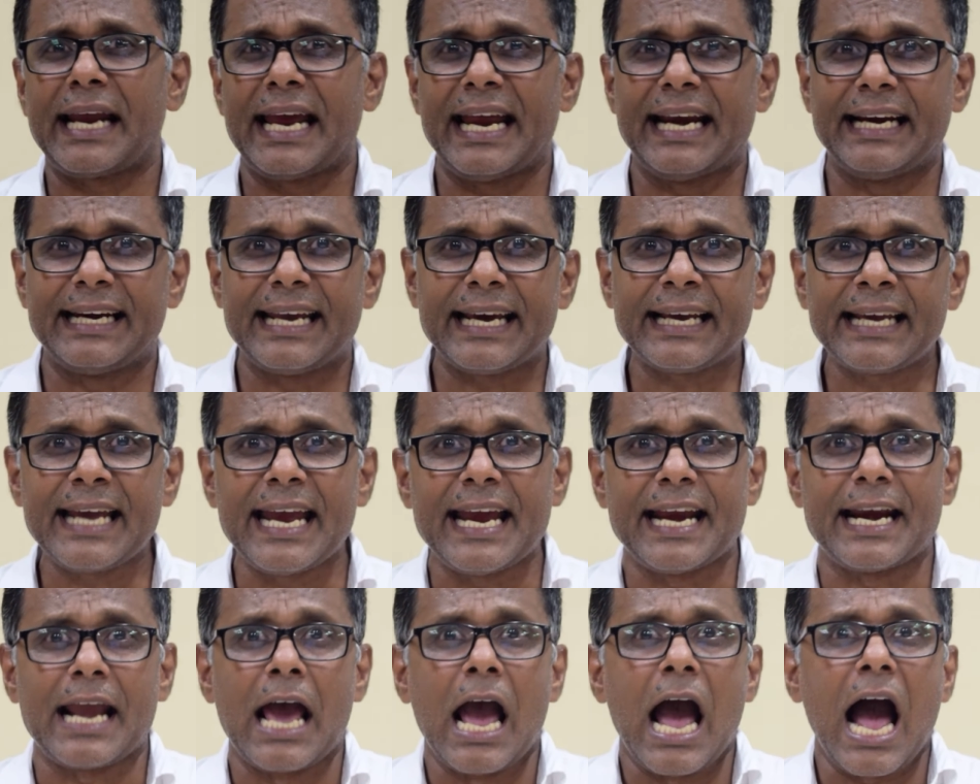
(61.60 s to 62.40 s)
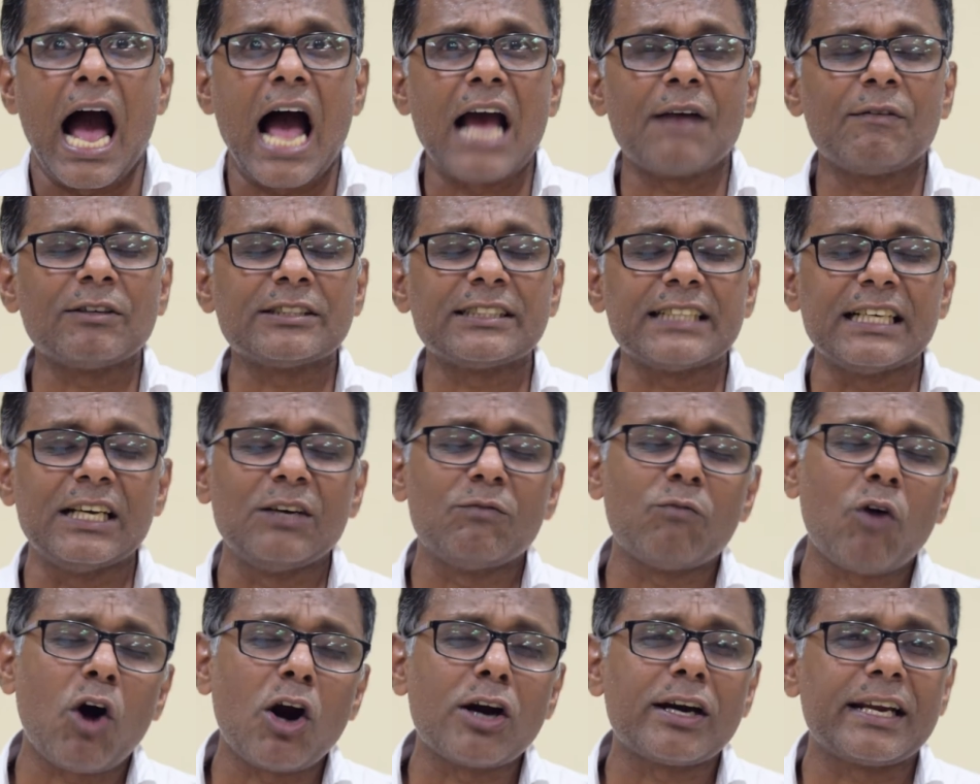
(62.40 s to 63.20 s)
a decade, I was
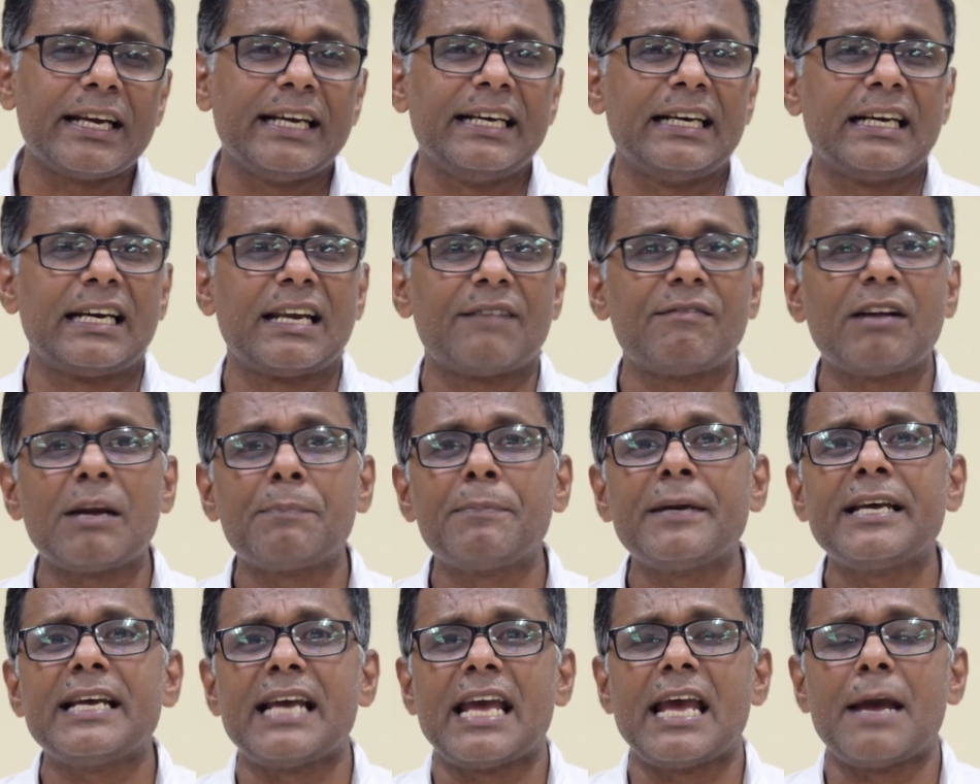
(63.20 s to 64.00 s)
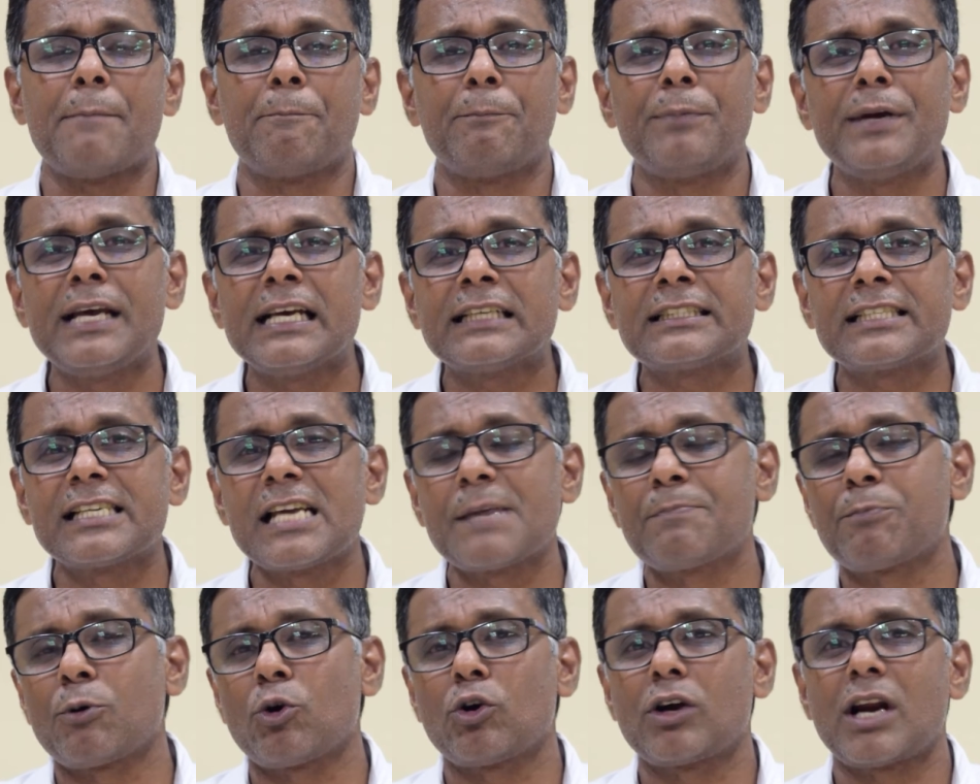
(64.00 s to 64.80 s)
involved in developing a
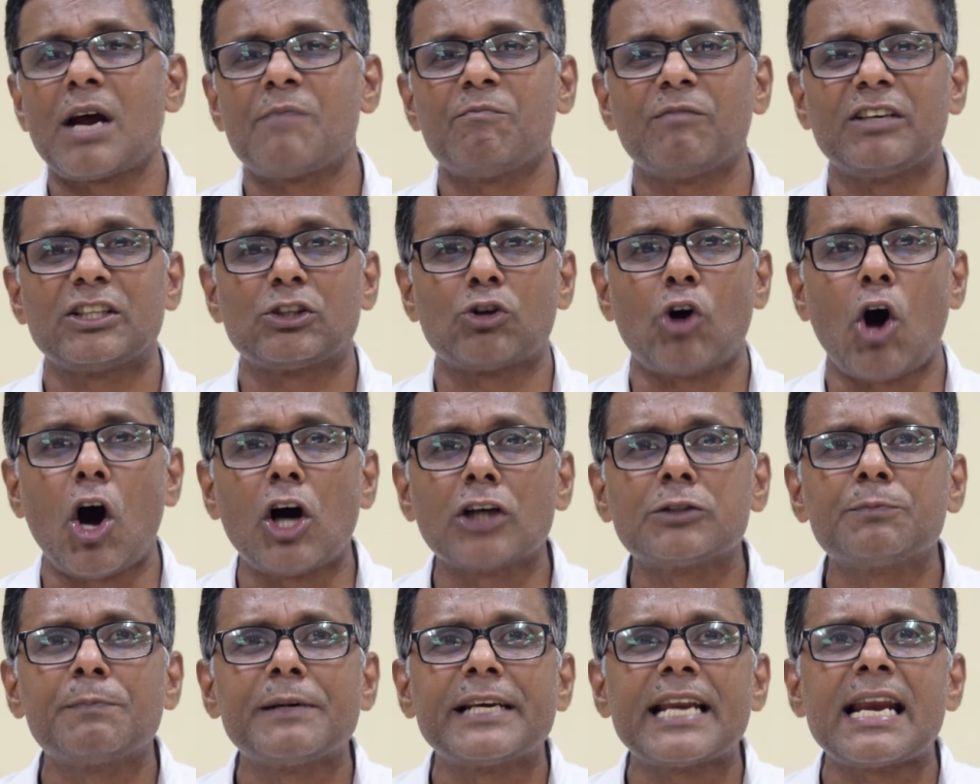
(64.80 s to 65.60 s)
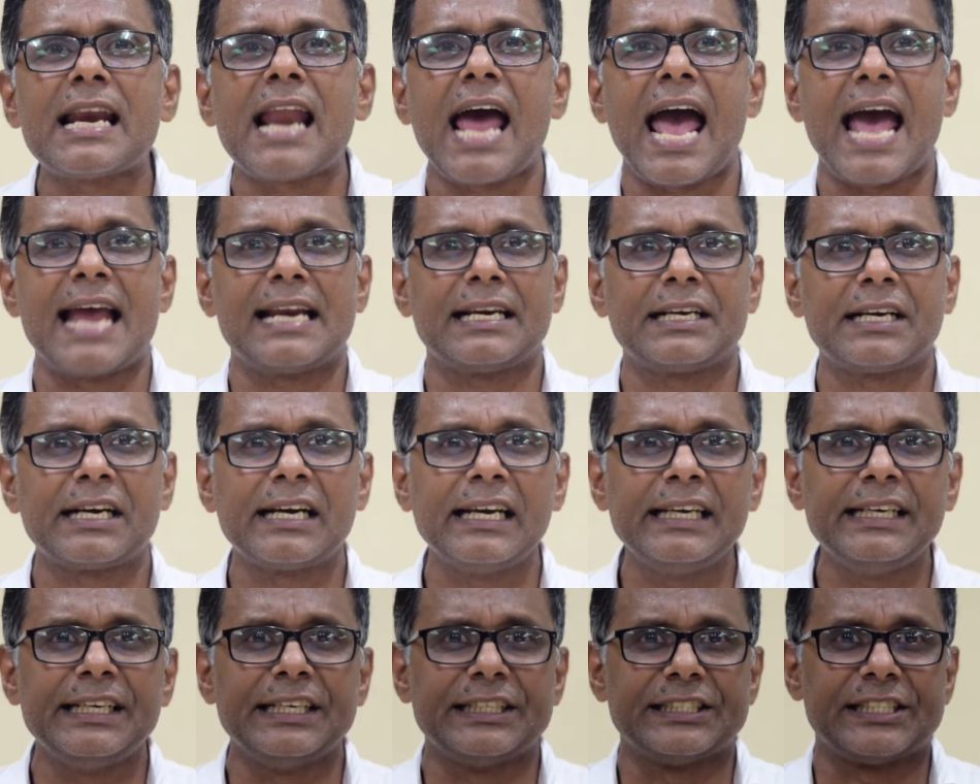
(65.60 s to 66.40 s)
PhD program with hospital and
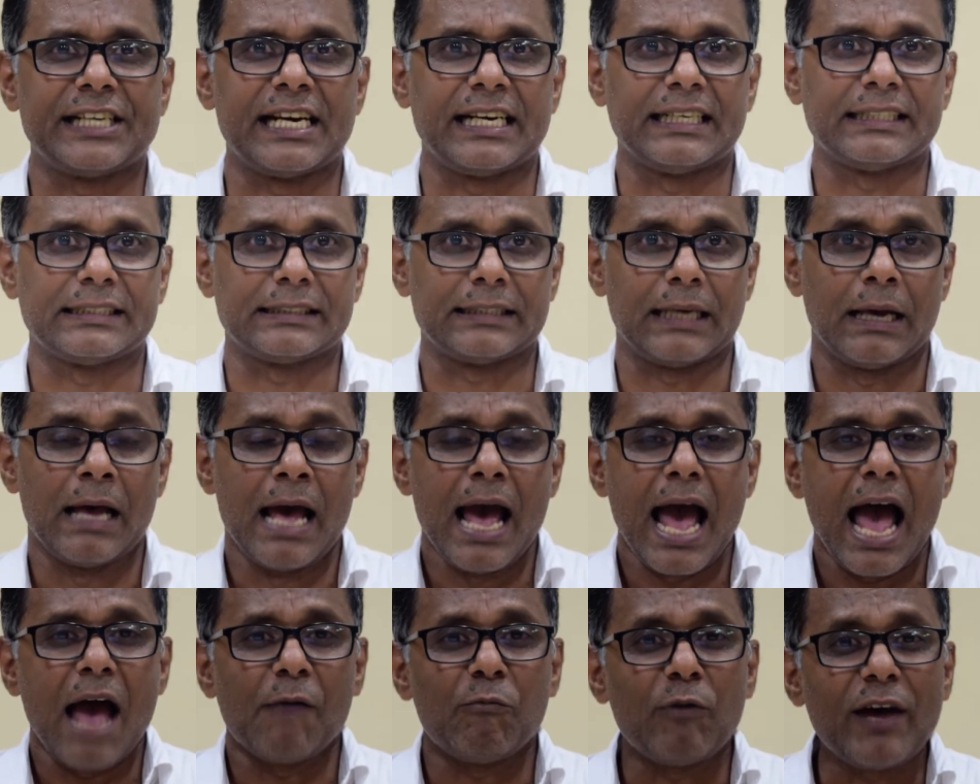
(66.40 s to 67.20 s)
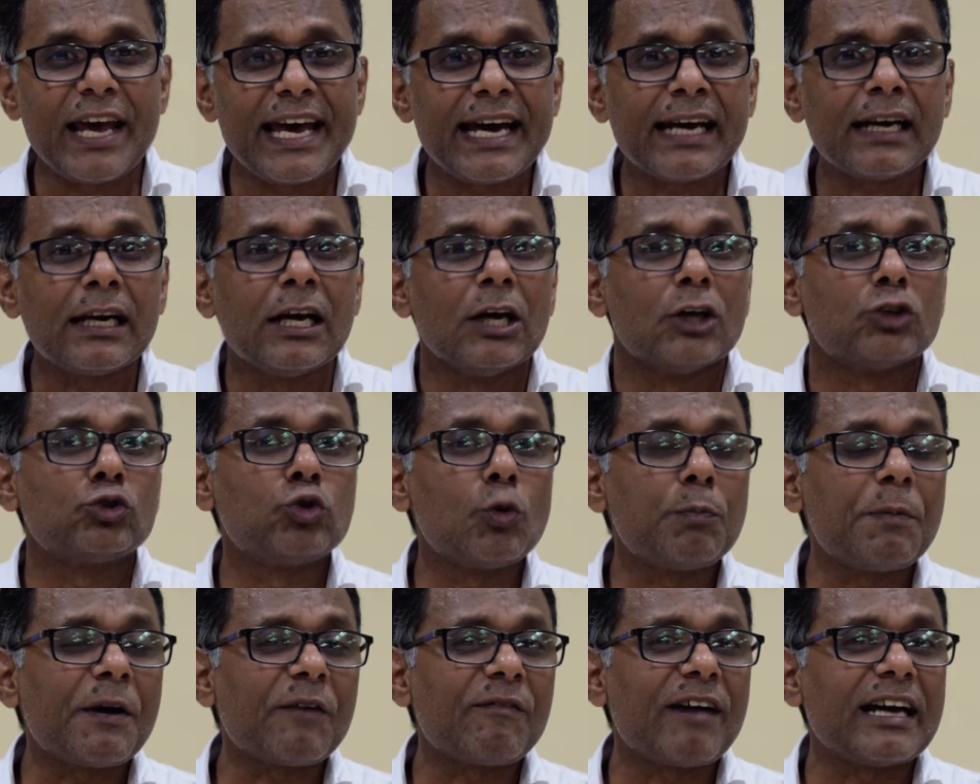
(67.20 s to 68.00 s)
clinicians, where
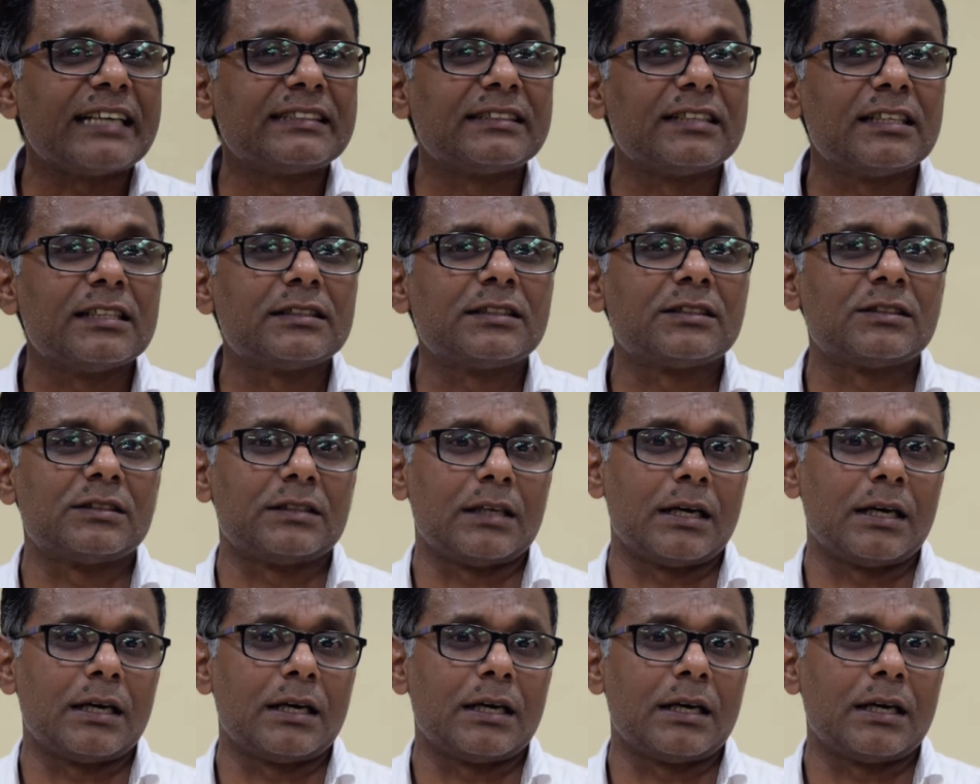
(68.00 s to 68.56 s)
supervisors